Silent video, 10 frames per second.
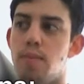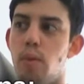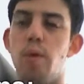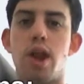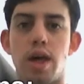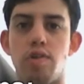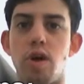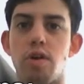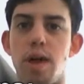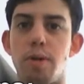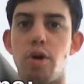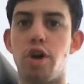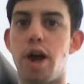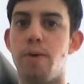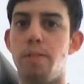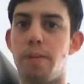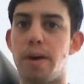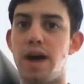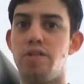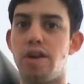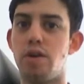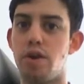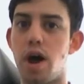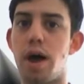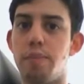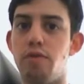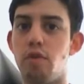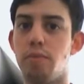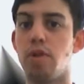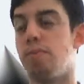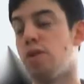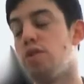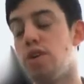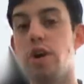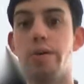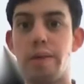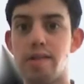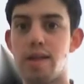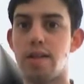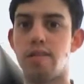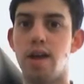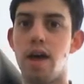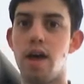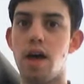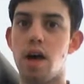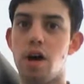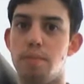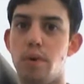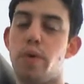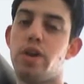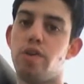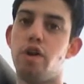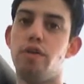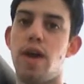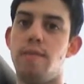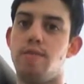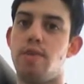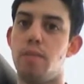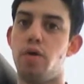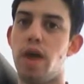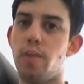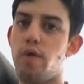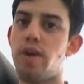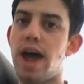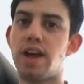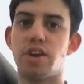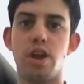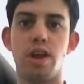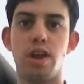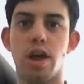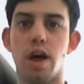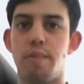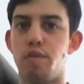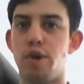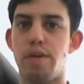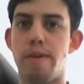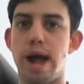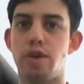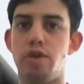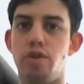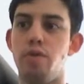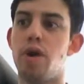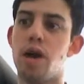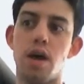when I start gaming mode, I put my power setting on high performance because, you know, it makes sense. But when you turn off Gamefire mode, it won't actually switch it back to